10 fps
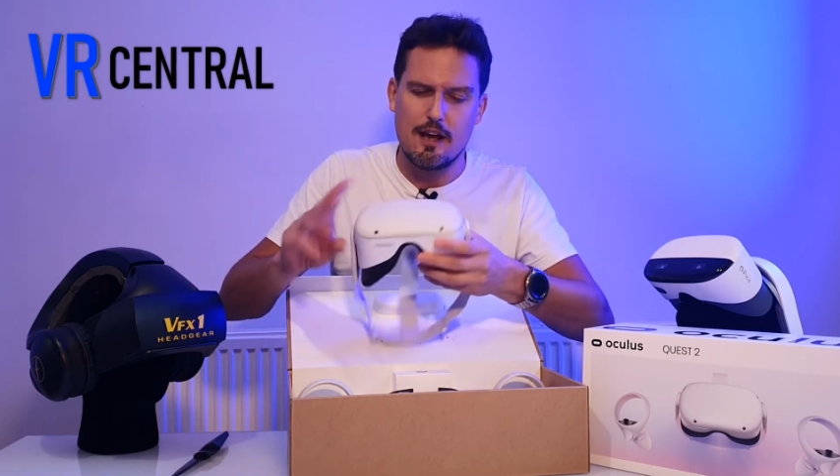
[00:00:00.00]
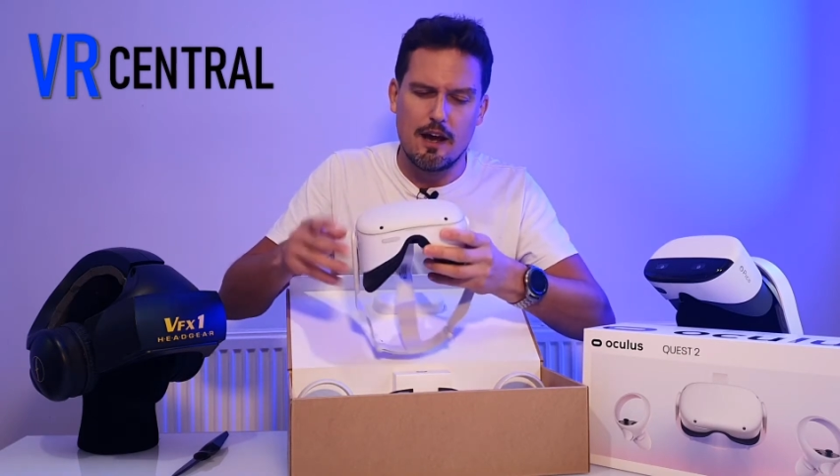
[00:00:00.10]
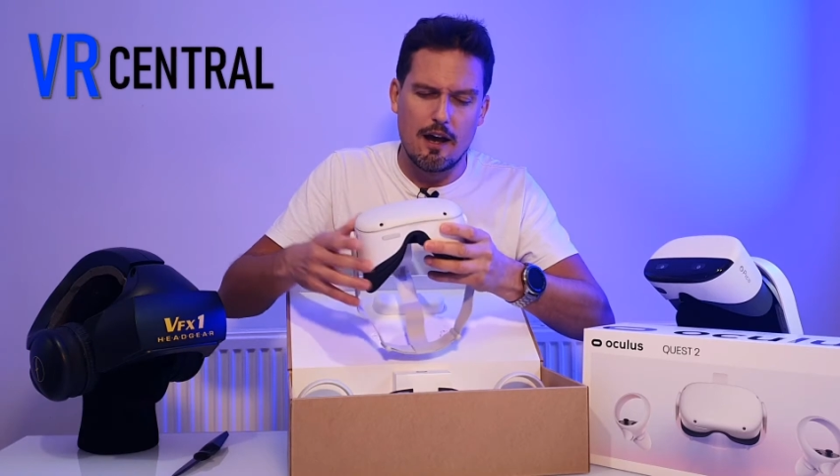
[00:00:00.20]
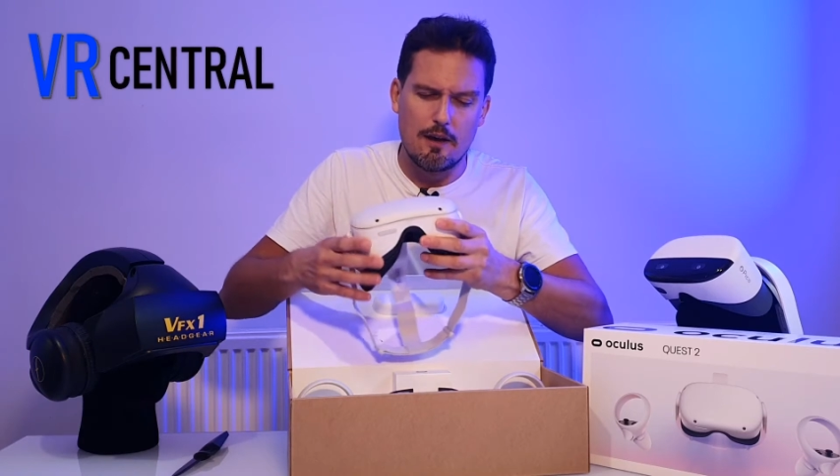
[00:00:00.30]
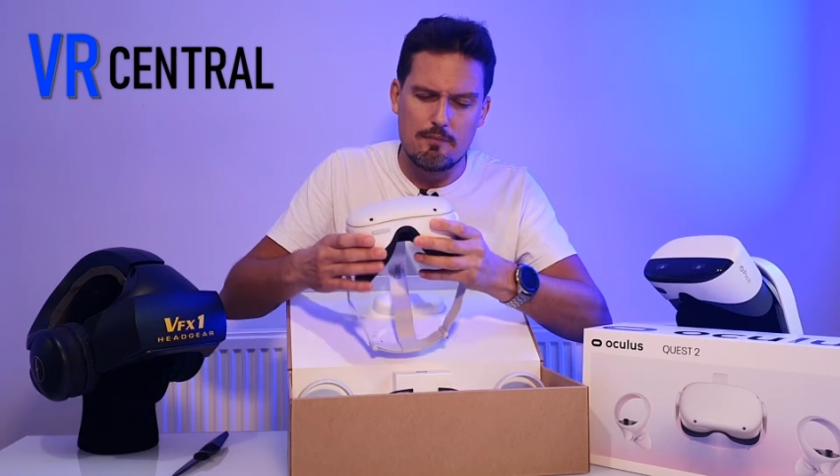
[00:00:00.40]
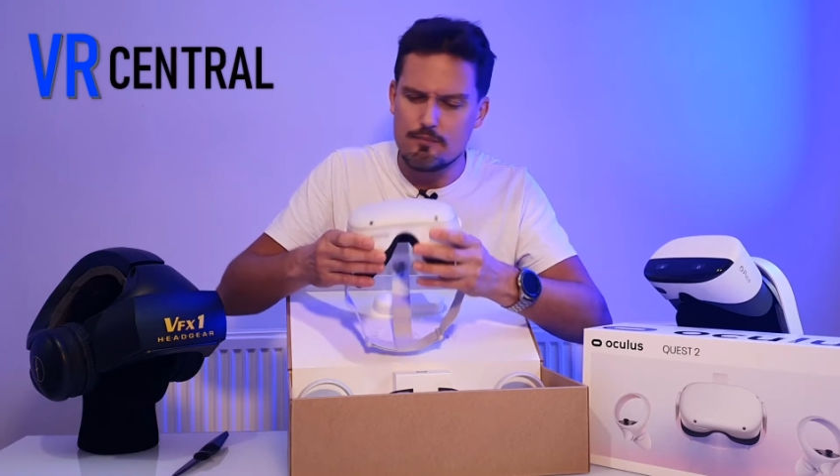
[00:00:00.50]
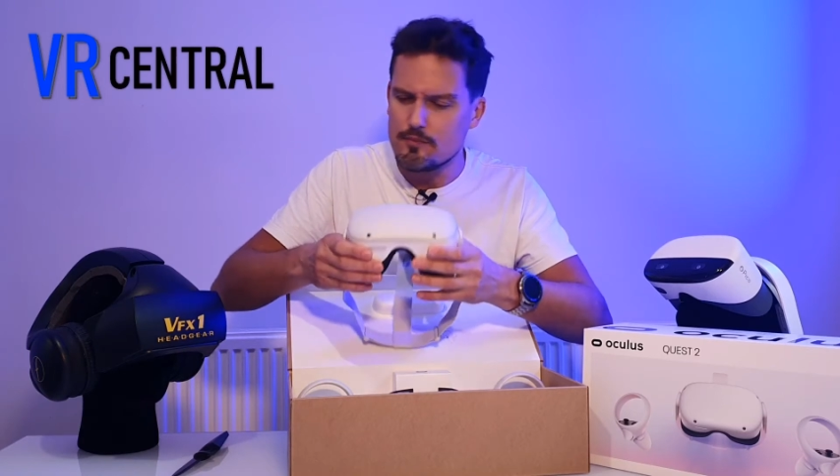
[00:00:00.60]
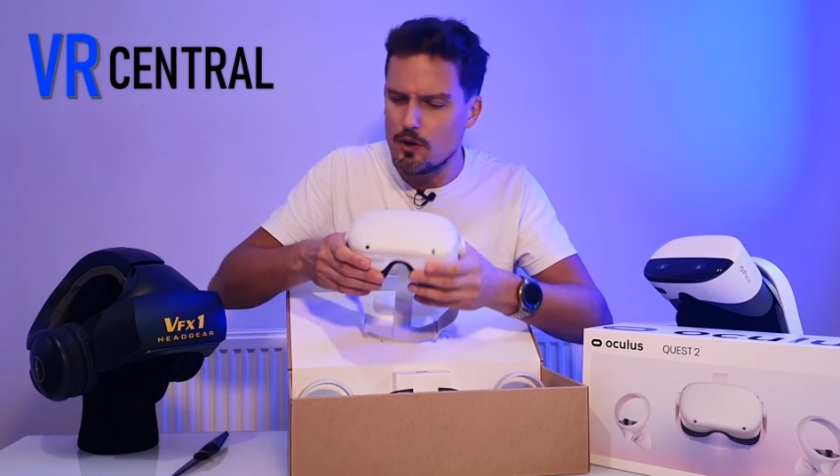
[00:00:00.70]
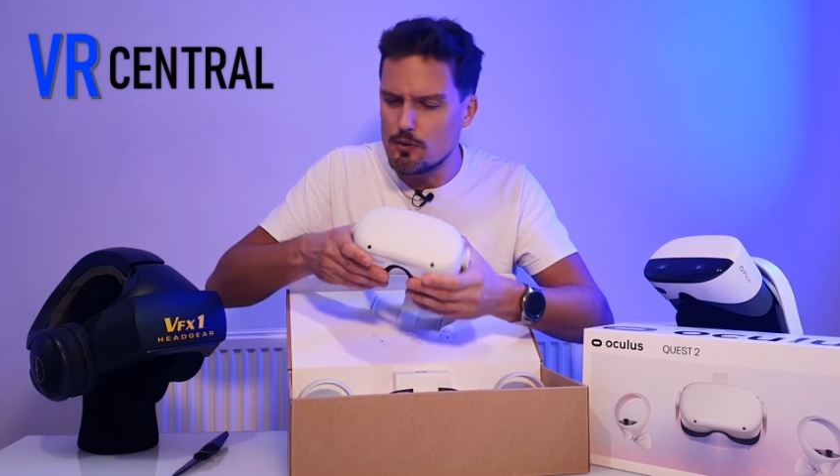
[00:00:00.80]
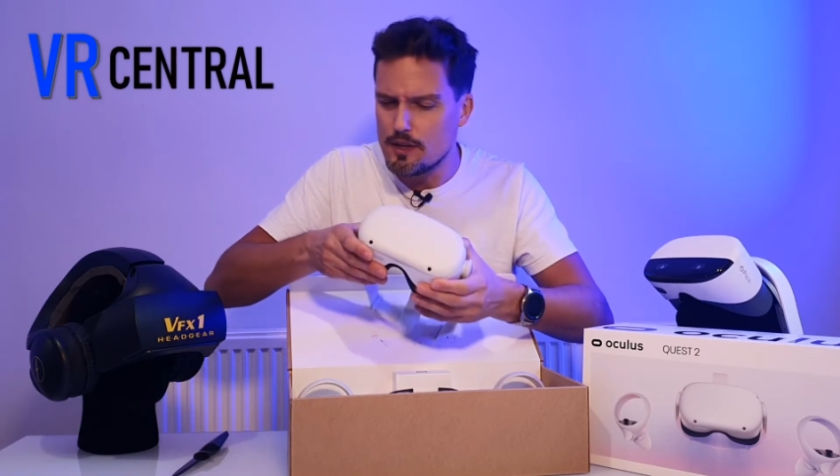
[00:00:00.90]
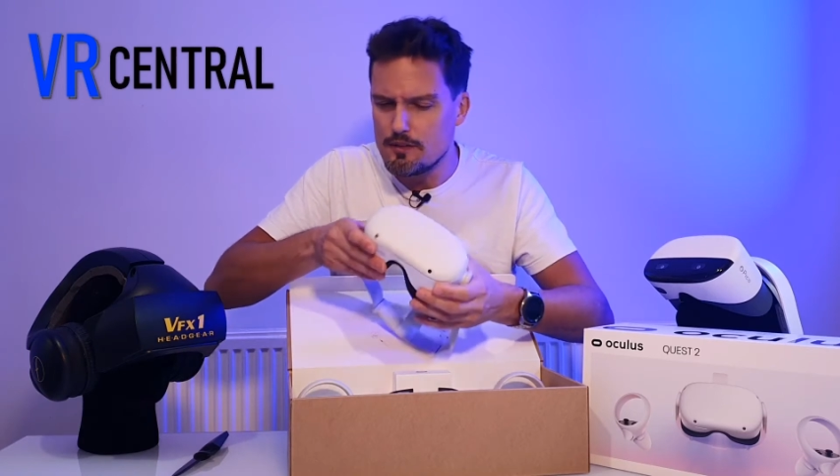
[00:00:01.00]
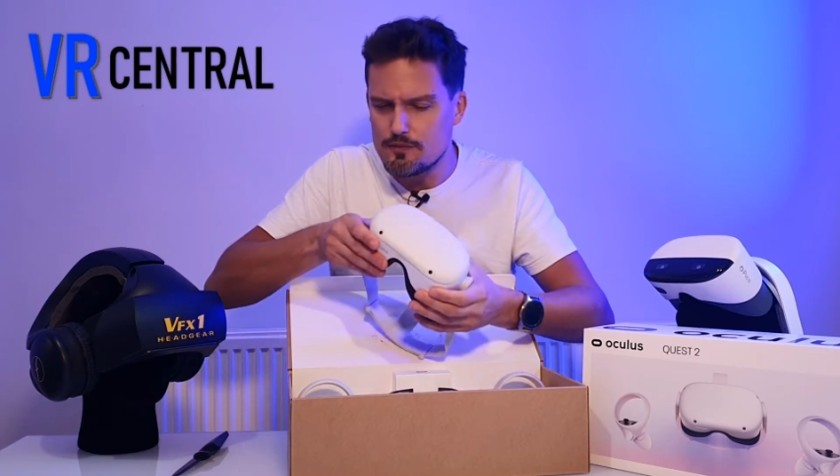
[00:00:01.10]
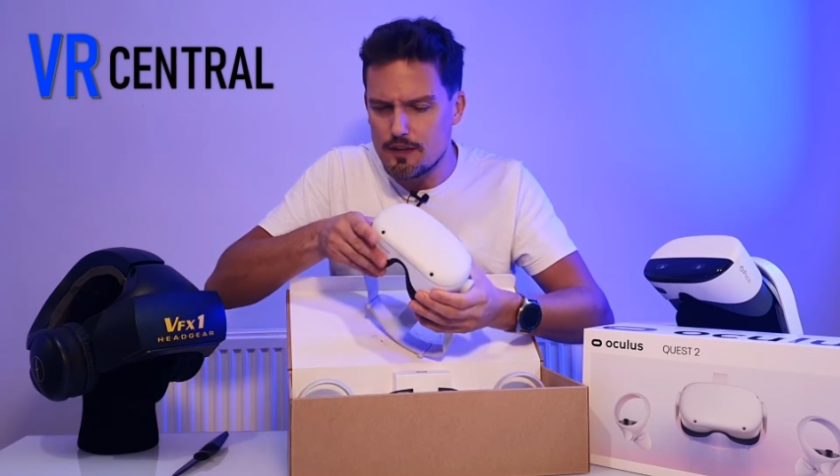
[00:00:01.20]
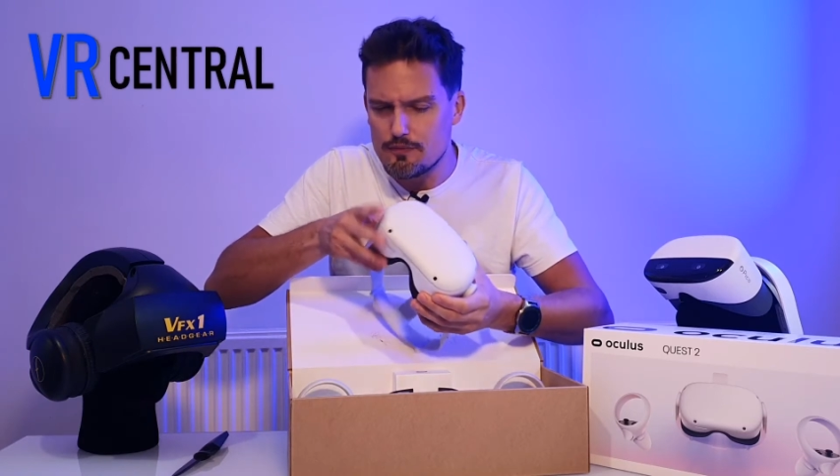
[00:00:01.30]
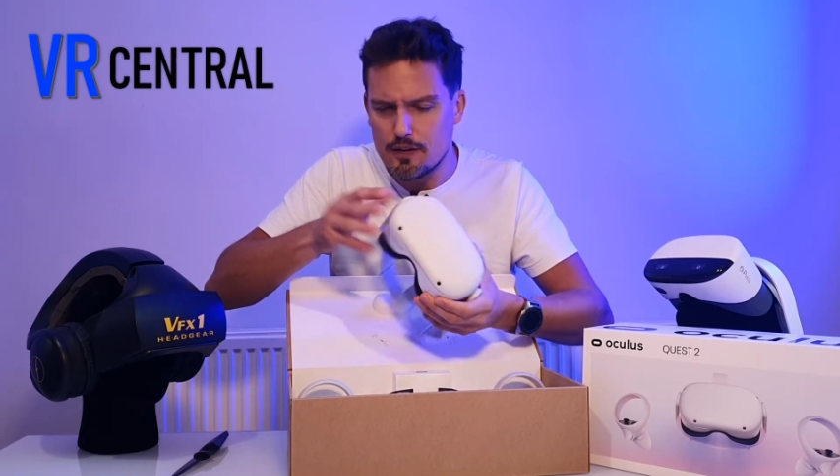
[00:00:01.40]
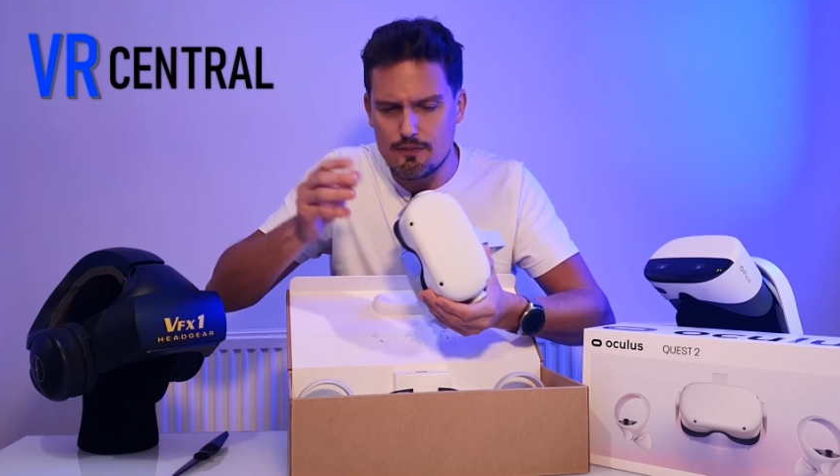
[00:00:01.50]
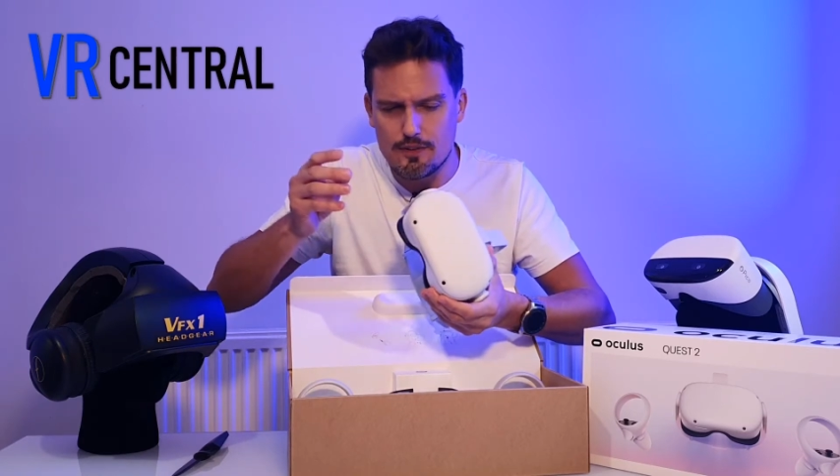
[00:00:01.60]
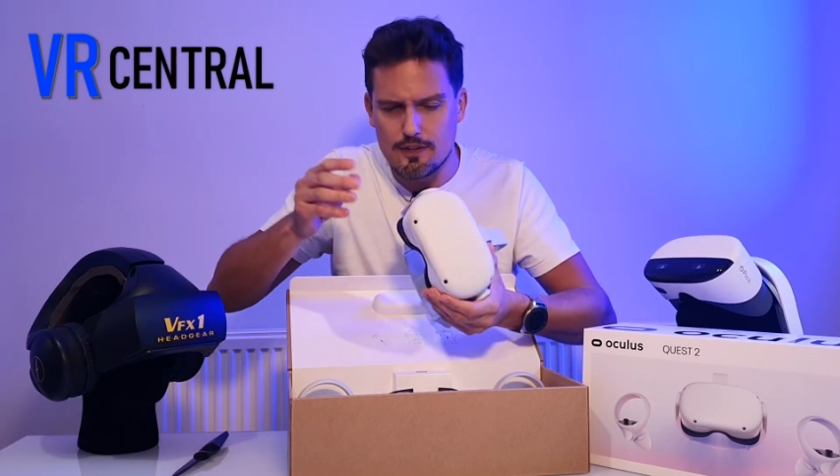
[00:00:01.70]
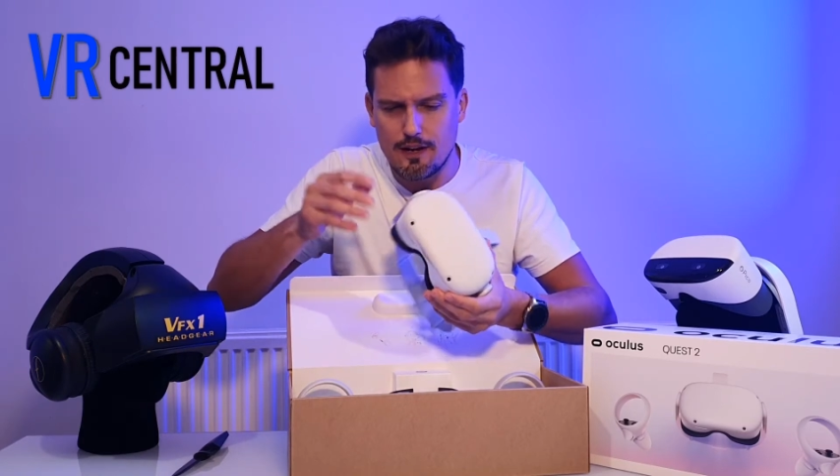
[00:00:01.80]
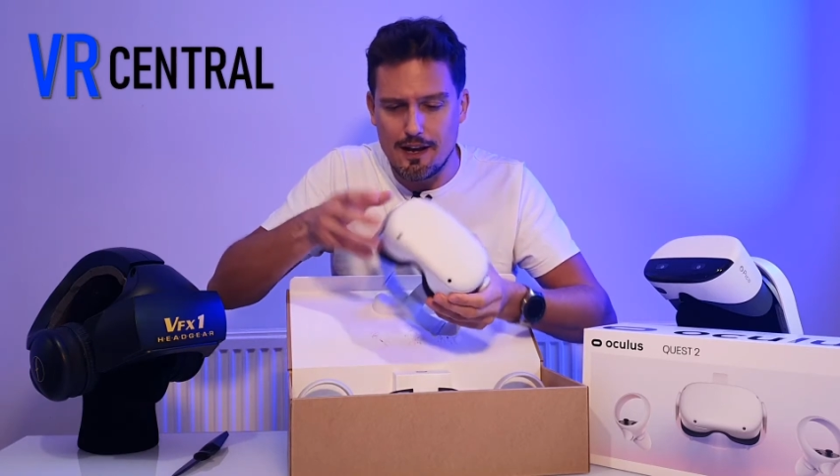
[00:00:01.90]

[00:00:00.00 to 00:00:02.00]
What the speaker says: Oh, they've covered it.